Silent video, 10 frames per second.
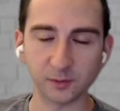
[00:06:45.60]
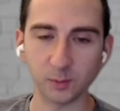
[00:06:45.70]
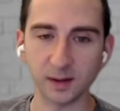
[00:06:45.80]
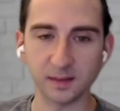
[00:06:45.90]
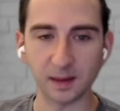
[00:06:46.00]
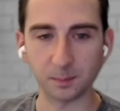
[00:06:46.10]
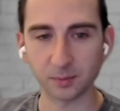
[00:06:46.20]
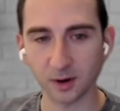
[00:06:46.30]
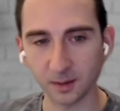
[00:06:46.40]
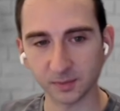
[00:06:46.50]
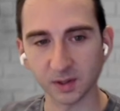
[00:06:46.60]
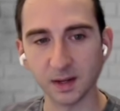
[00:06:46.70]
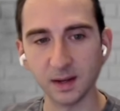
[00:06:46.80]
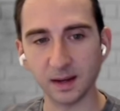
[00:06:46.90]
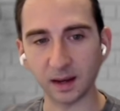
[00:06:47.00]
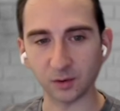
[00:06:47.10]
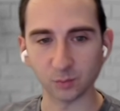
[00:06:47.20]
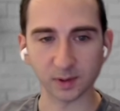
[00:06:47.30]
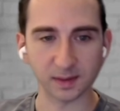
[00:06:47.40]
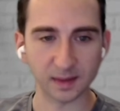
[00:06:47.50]
once we've created that prompt
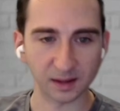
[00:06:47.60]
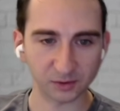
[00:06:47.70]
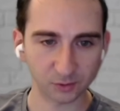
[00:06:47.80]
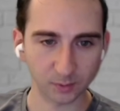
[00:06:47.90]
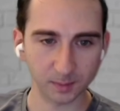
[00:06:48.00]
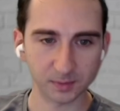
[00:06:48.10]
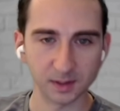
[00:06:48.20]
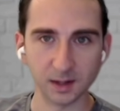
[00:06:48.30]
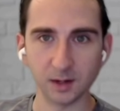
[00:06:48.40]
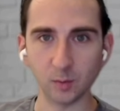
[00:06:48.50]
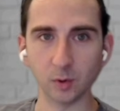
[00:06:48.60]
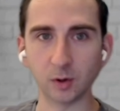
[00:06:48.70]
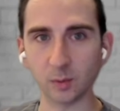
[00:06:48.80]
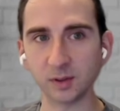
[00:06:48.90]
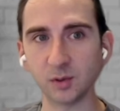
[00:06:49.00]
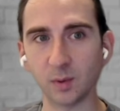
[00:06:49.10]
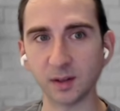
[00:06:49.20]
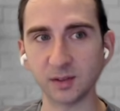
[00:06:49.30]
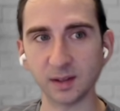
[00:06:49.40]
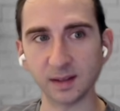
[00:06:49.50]
and written that script, we're going to
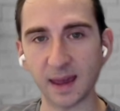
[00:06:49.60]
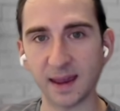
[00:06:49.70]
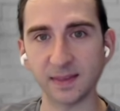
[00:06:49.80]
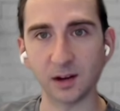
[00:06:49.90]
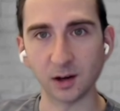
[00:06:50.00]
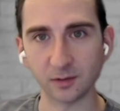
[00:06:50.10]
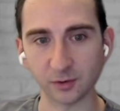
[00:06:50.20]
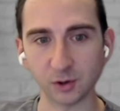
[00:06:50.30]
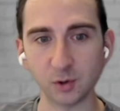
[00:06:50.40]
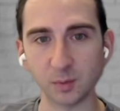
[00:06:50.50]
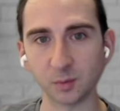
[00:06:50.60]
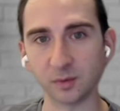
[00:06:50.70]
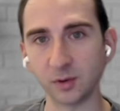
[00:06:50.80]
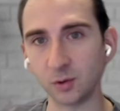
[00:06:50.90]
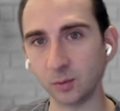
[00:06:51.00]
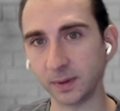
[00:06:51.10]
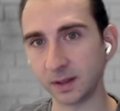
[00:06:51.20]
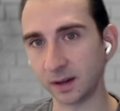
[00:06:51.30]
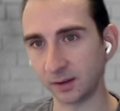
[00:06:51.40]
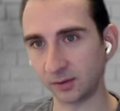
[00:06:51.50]
want to hand that off for human review
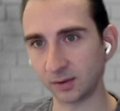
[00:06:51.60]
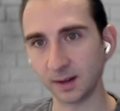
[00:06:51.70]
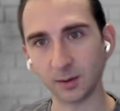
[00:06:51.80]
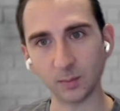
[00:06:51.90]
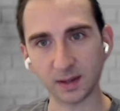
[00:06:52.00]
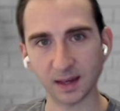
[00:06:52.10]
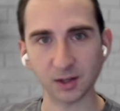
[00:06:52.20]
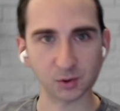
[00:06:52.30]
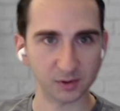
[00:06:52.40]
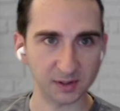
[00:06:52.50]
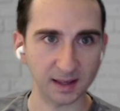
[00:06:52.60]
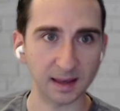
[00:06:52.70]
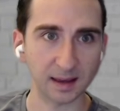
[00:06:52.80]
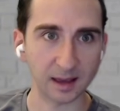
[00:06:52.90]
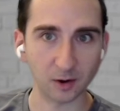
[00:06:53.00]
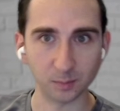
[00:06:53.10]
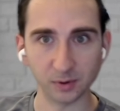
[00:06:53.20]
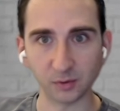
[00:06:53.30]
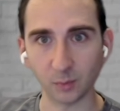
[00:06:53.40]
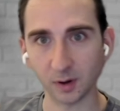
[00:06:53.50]
because we can't trust AI
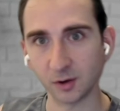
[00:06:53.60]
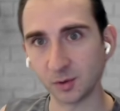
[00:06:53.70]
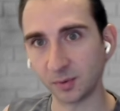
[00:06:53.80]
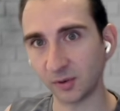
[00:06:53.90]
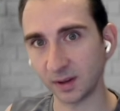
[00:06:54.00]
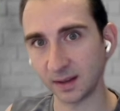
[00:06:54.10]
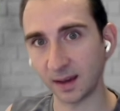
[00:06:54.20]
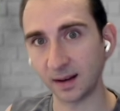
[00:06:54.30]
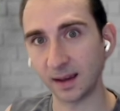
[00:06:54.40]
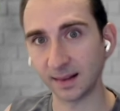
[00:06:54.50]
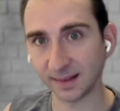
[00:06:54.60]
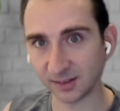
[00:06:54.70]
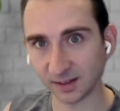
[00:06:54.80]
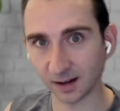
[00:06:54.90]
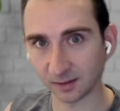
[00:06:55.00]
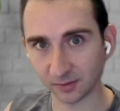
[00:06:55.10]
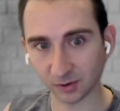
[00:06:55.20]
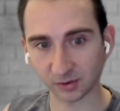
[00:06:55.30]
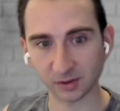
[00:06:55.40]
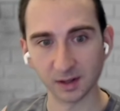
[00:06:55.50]
outputs 100% yet, at least not at
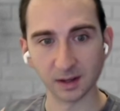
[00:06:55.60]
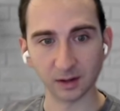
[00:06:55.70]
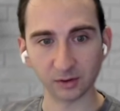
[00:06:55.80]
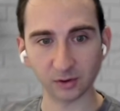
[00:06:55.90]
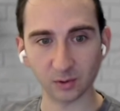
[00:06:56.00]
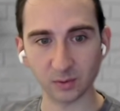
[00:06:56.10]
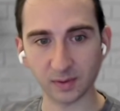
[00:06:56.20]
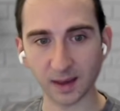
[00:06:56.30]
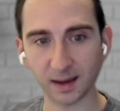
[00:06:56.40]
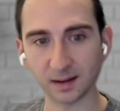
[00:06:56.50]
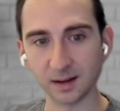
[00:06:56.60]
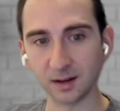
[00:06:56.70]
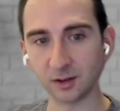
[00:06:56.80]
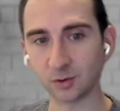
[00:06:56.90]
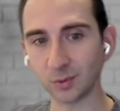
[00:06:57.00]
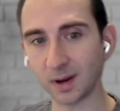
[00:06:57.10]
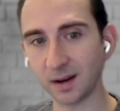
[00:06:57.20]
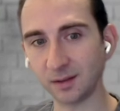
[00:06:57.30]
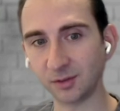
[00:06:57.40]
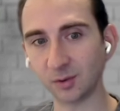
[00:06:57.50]
first. So that
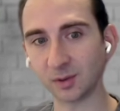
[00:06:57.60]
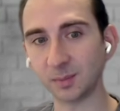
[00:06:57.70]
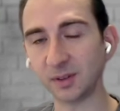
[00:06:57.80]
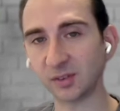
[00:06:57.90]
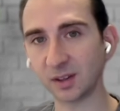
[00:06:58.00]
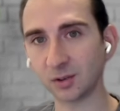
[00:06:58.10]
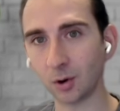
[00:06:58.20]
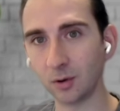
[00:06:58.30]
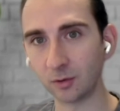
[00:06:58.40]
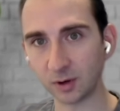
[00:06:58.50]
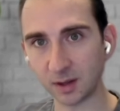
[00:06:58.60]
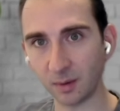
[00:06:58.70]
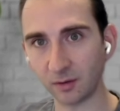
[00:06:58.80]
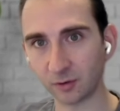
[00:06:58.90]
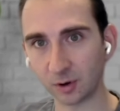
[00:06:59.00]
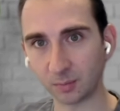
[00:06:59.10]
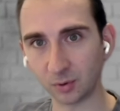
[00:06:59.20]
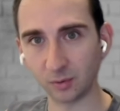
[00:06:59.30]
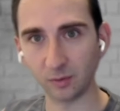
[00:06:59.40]
creative is going to be sent over email for